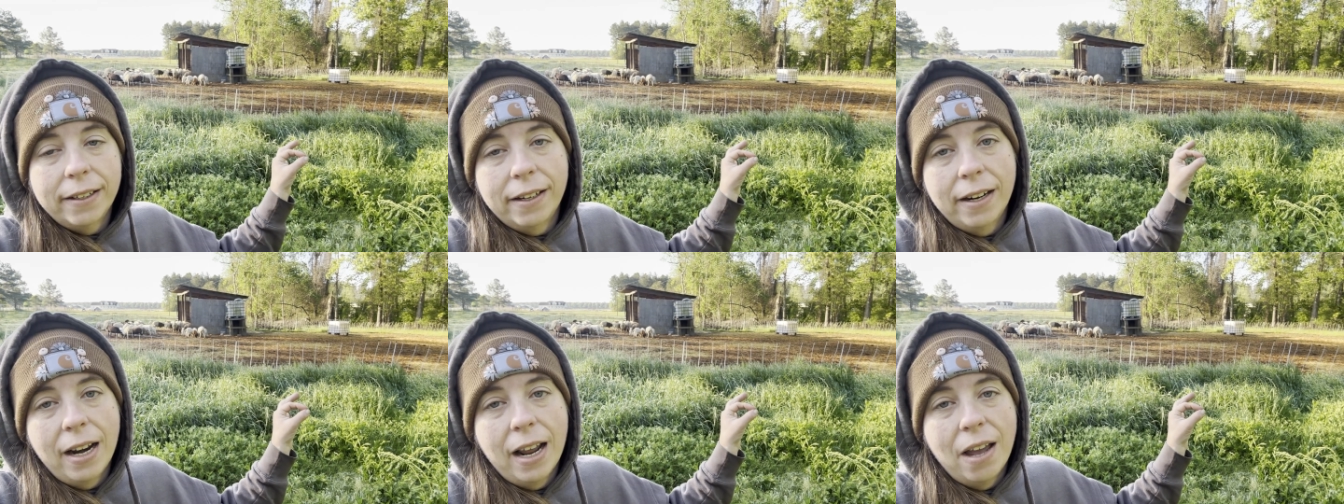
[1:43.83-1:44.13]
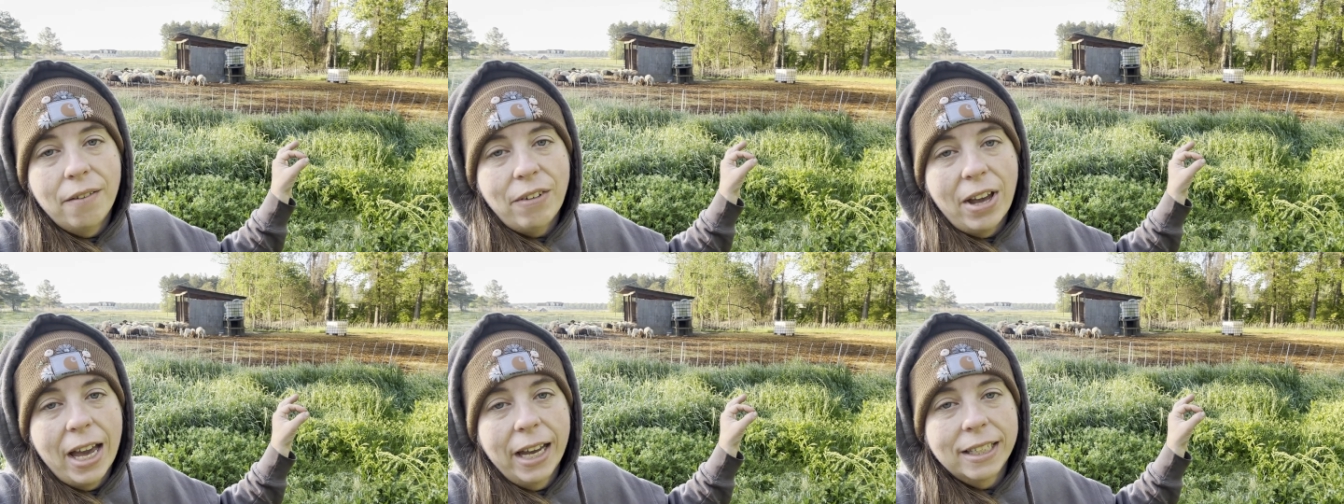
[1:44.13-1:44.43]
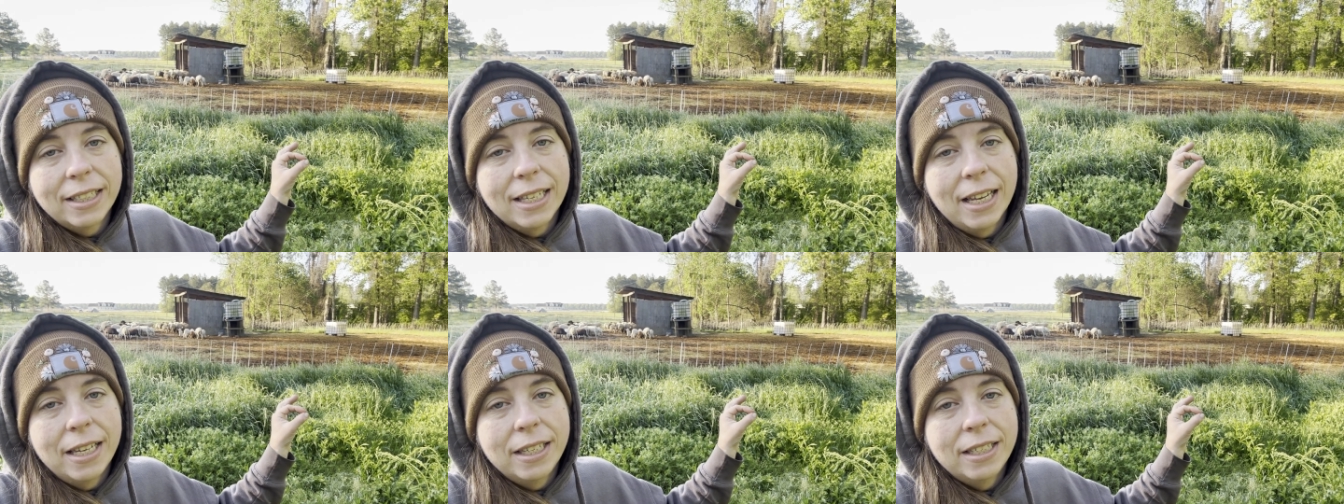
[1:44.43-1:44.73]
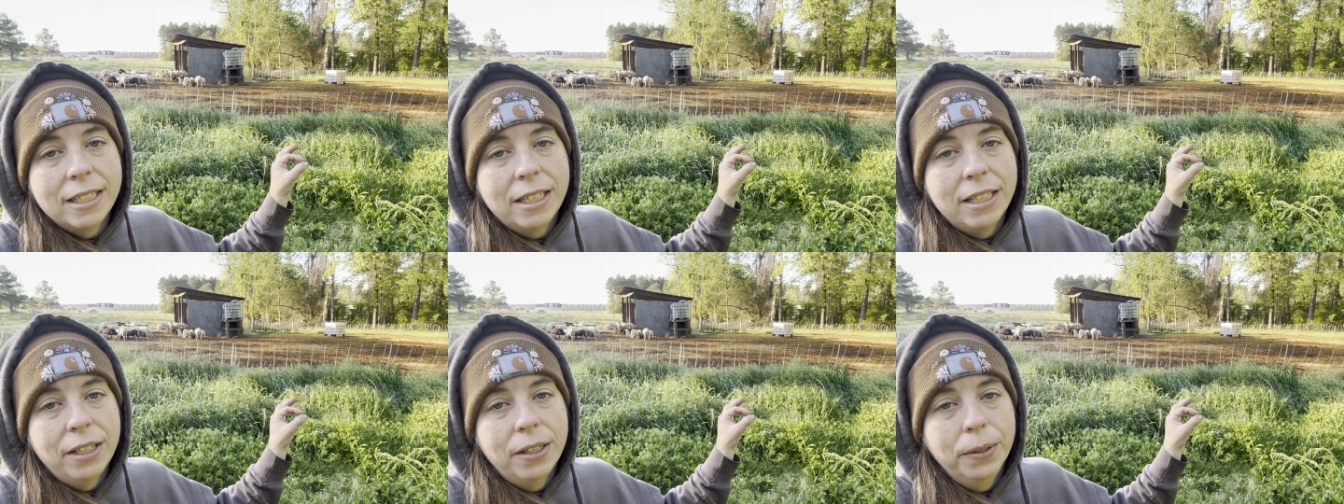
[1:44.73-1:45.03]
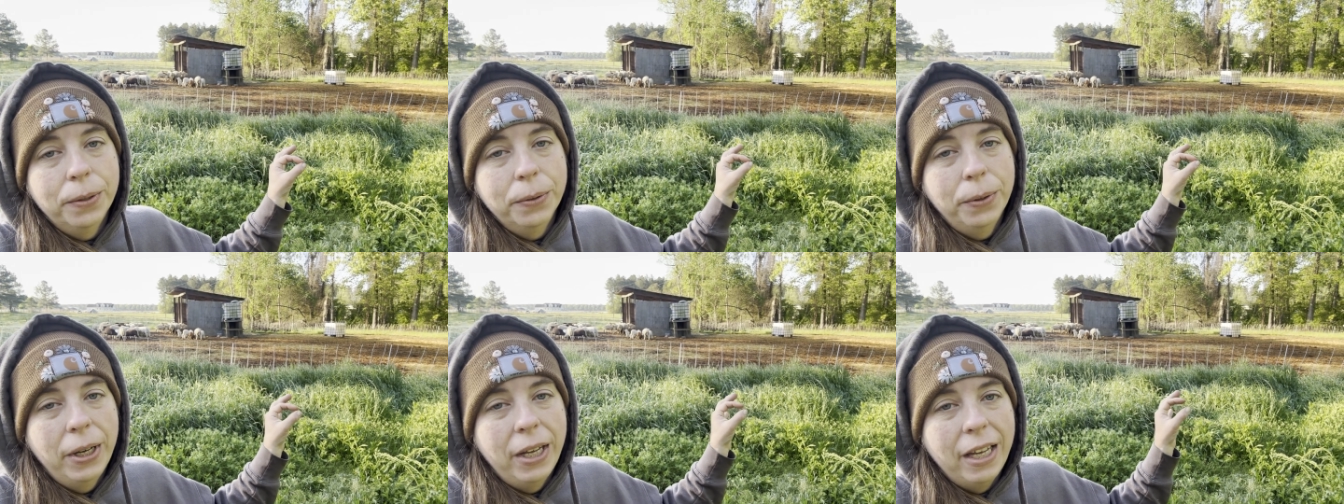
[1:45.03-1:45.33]
going to have access
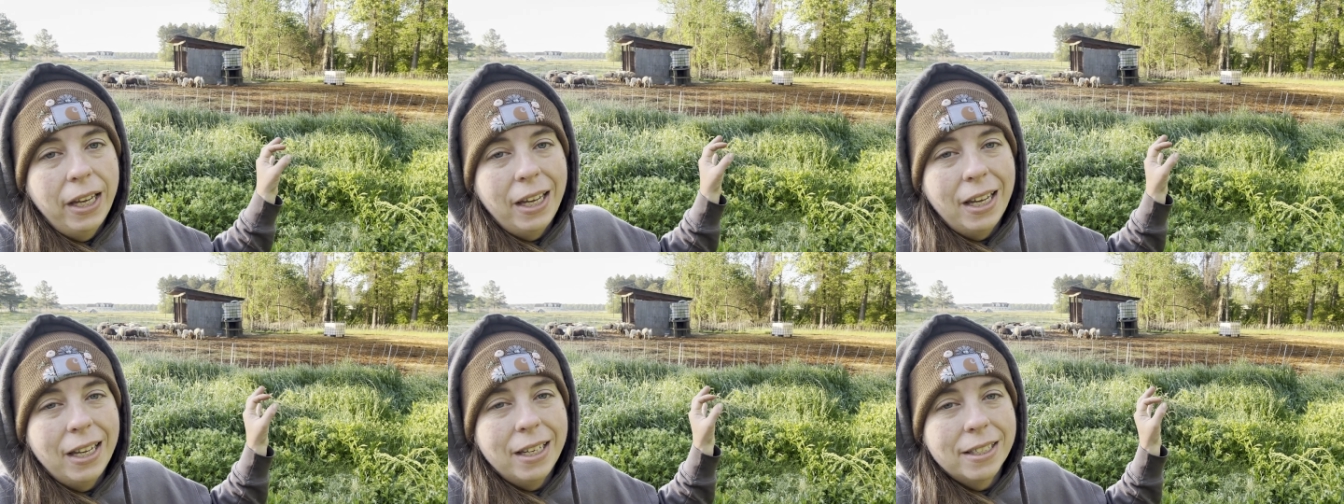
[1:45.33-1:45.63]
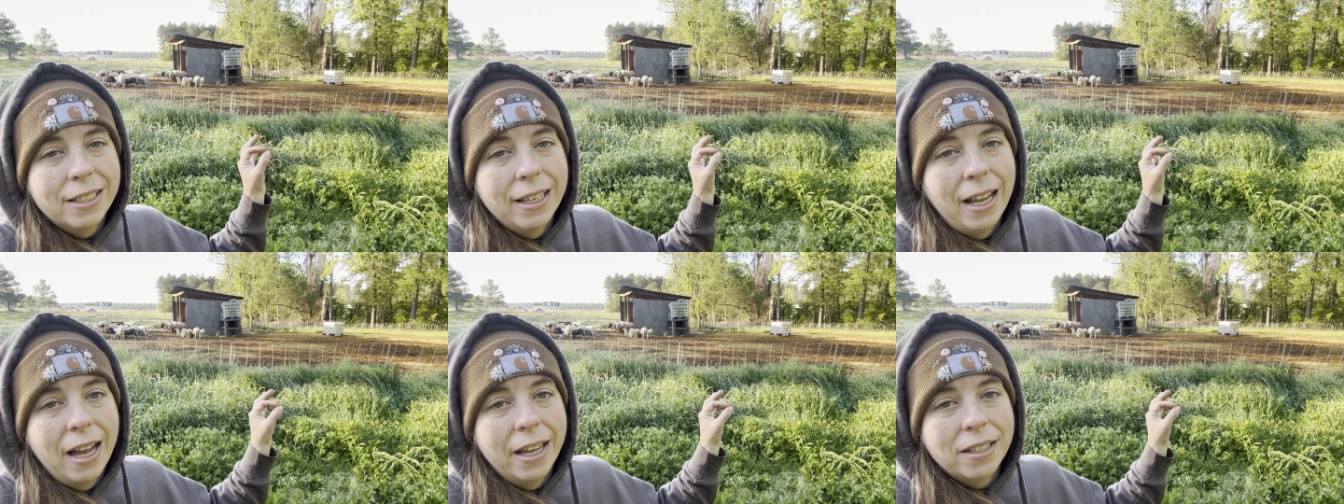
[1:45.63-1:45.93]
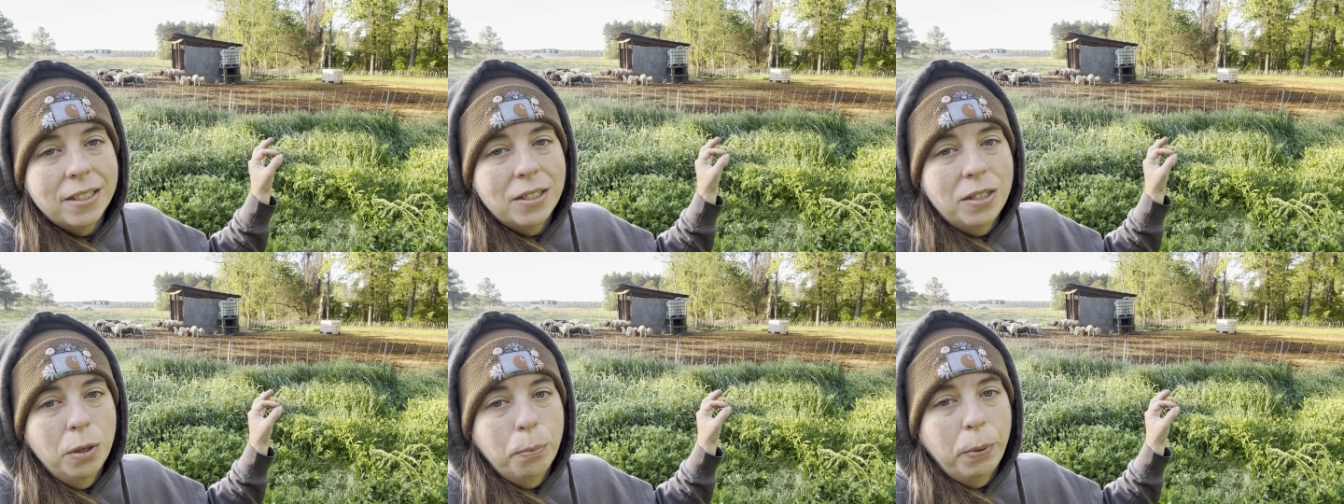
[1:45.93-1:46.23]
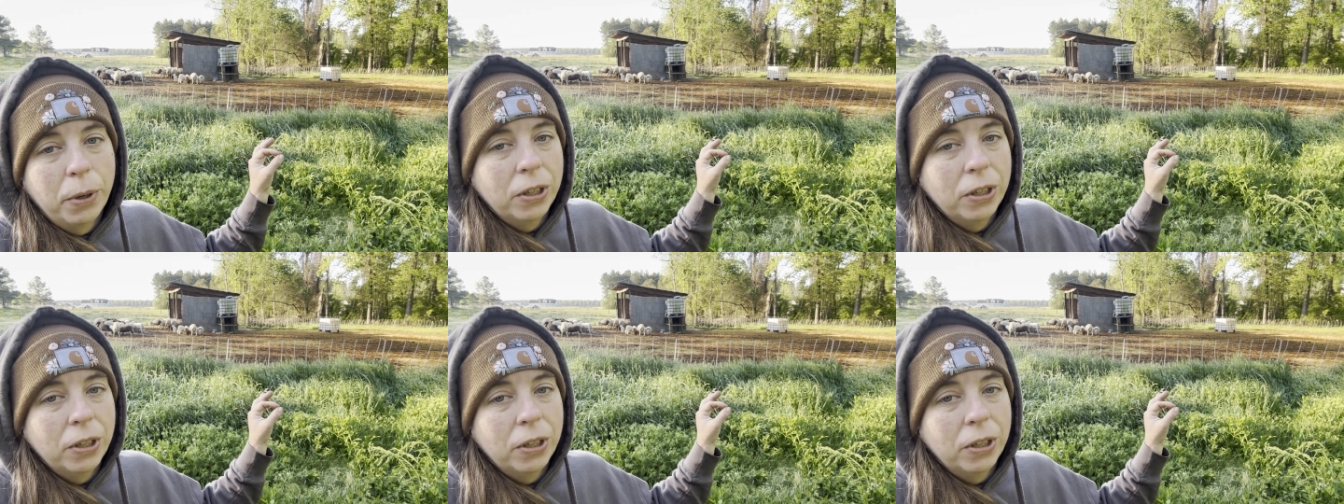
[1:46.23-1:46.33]
to is not super